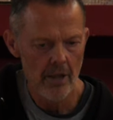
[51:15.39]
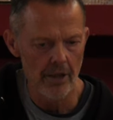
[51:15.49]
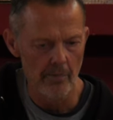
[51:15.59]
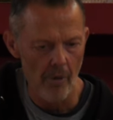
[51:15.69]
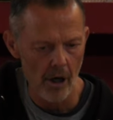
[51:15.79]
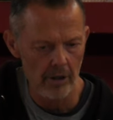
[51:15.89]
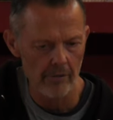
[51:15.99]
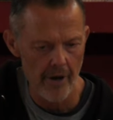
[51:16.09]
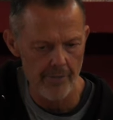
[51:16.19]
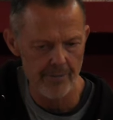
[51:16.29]
The model
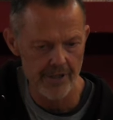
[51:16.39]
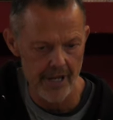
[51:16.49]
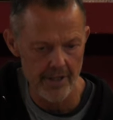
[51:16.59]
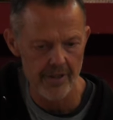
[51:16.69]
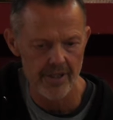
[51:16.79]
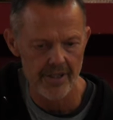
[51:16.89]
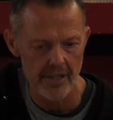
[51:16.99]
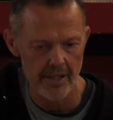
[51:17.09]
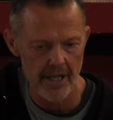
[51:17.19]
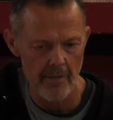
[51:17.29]
represents a
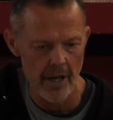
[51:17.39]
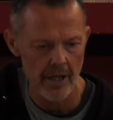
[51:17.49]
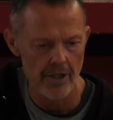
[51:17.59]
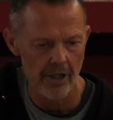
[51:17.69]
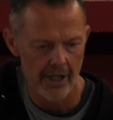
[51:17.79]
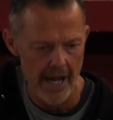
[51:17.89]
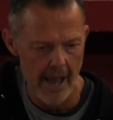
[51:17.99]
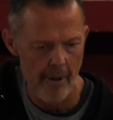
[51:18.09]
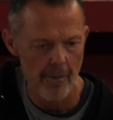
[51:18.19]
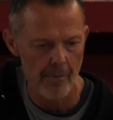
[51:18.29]
systemic and
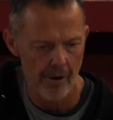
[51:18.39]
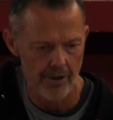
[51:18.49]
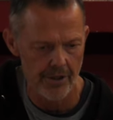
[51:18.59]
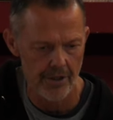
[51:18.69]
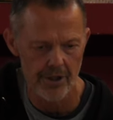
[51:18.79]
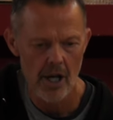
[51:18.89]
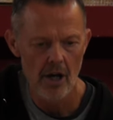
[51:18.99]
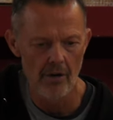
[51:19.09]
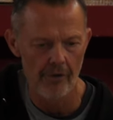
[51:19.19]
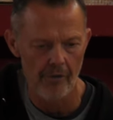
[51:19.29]
dynamic process
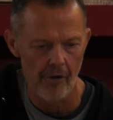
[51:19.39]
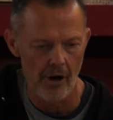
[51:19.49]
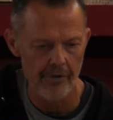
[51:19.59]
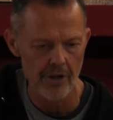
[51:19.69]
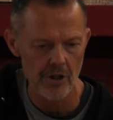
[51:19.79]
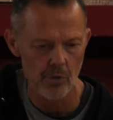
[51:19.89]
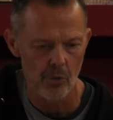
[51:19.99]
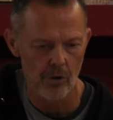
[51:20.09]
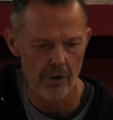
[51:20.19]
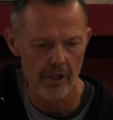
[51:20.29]
of evolving
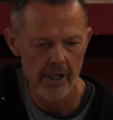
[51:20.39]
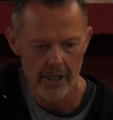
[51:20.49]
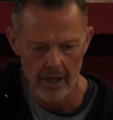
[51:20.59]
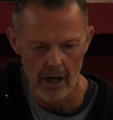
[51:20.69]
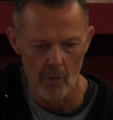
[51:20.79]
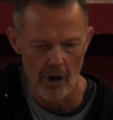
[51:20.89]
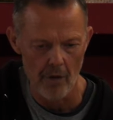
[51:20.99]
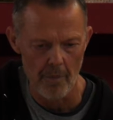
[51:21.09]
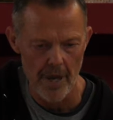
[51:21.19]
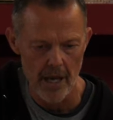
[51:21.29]
toward uh, well
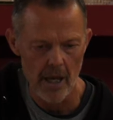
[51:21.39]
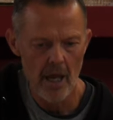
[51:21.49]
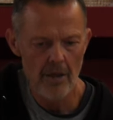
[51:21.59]
being.